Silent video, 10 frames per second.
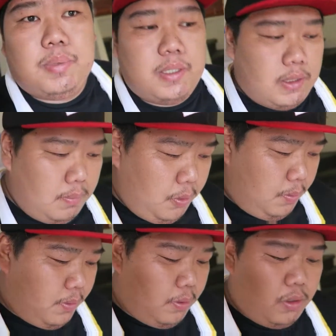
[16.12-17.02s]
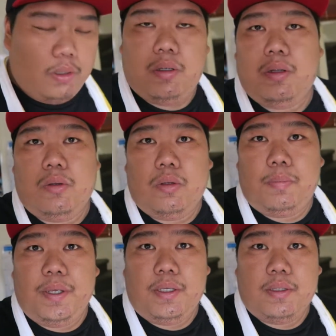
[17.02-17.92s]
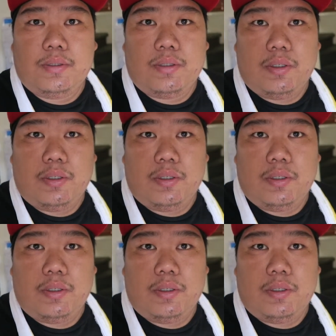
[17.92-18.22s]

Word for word: but I put a whole lot of painkillers,